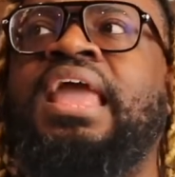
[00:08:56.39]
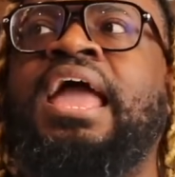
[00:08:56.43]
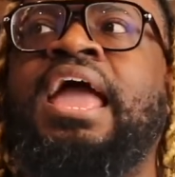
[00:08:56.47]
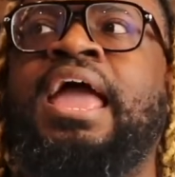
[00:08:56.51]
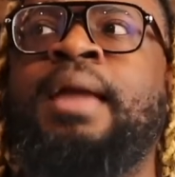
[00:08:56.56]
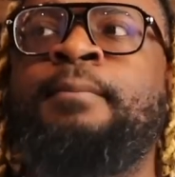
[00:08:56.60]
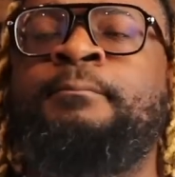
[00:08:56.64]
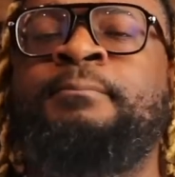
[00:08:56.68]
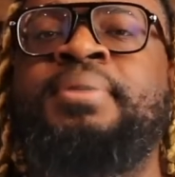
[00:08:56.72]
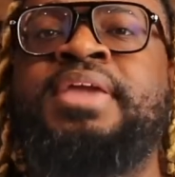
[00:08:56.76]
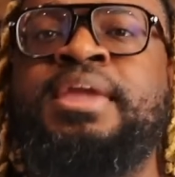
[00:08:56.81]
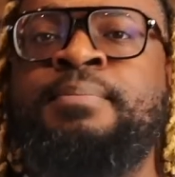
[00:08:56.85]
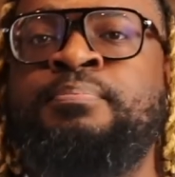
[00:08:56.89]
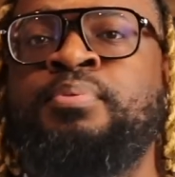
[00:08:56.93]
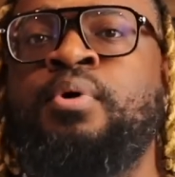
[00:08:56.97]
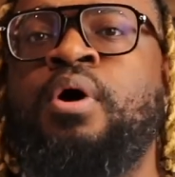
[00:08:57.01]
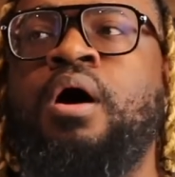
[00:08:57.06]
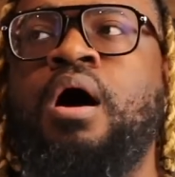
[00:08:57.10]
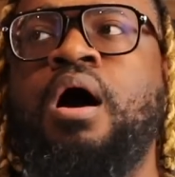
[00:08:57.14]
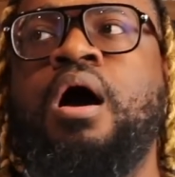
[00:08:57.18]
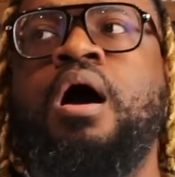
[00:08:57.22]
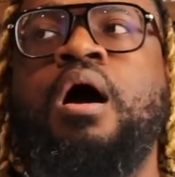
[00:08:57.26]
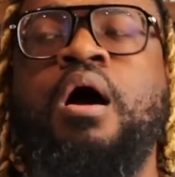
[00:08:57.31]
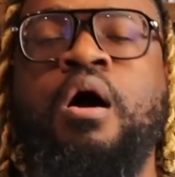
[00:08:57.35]
And people
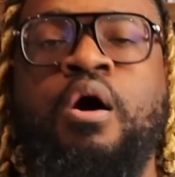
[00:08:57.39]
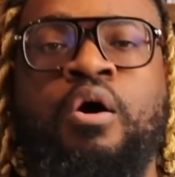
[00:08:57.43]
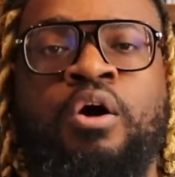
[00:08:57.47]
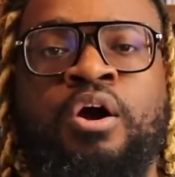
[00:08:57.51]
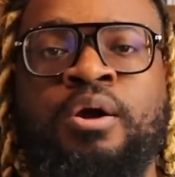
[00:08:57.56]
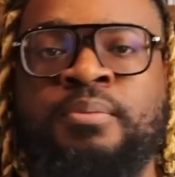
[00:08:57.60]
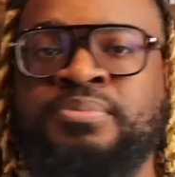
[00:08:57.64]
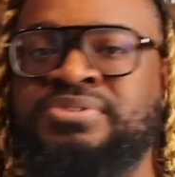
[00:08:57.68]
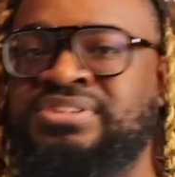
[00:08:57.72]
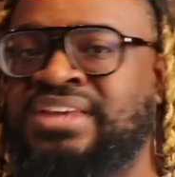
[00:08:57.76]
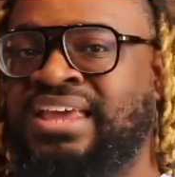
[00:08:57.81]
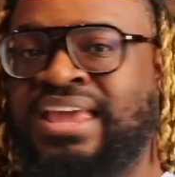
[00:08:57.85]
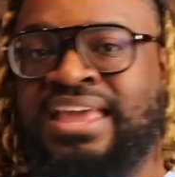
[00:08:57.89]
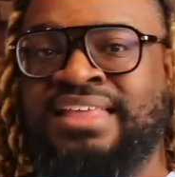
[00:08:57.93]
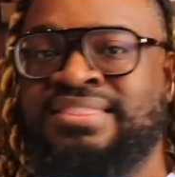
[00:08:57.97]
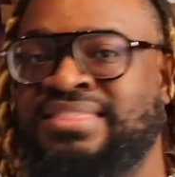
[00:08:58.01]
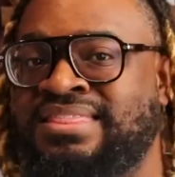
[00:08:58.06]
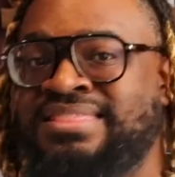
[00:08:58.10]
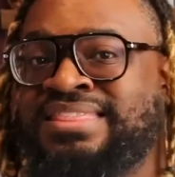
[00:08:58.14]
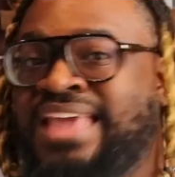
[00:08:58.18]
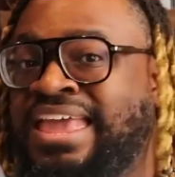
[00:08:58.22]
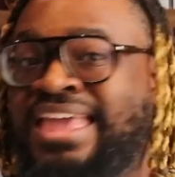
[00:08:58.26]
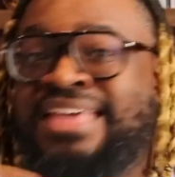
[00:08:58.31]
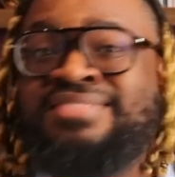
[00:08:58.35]
are harmed
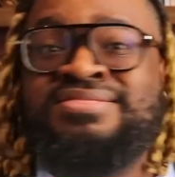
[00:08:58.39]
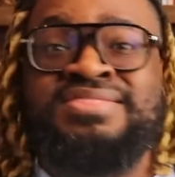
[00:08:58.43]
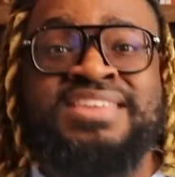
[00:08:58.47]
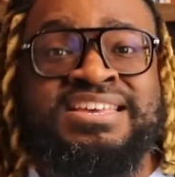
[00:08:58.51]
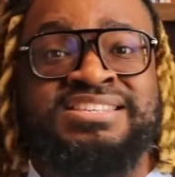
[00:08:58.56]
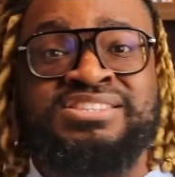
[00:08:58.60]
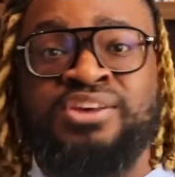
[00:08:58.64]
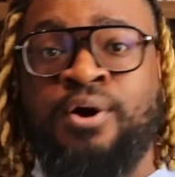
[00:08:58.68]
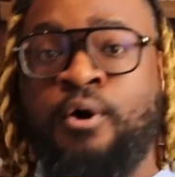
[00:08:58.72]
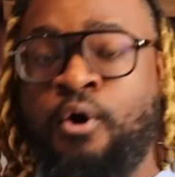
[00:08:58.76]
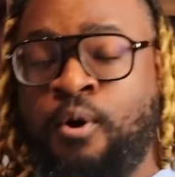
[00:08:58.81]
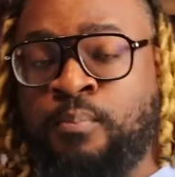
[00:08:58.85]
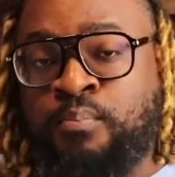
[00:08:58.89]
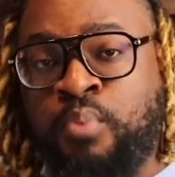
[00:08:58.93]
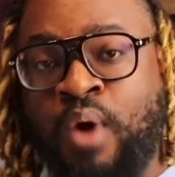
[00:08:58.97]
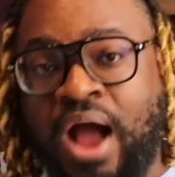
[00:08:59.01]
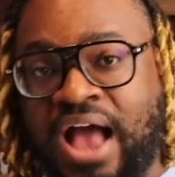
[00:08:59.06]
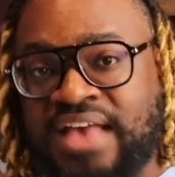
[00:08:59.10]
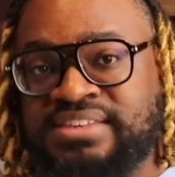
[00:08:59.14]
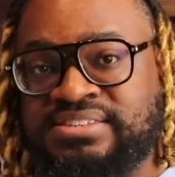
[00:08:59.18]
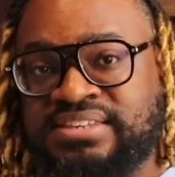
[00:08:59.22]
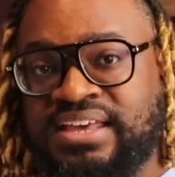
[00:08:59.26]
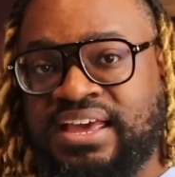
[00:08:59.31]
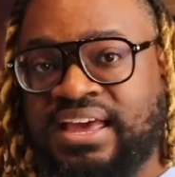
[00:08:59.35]
in this whole
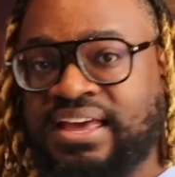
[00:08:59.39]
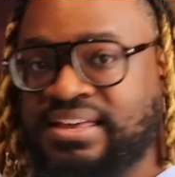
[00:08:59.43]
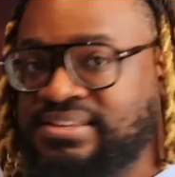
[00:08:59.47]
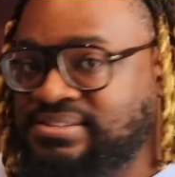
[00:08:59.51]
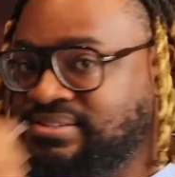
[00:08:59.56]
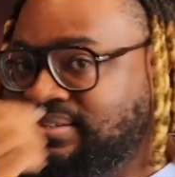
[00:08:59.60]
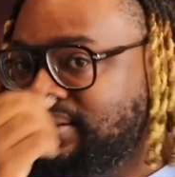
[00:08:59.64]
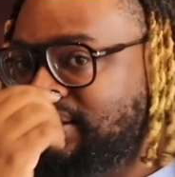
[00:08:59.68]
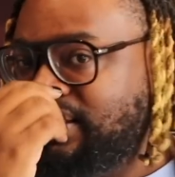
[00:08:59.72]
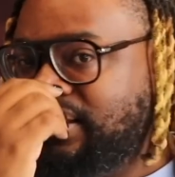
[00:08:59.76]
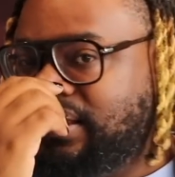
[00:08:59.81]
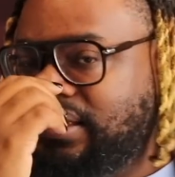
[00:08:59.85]
process.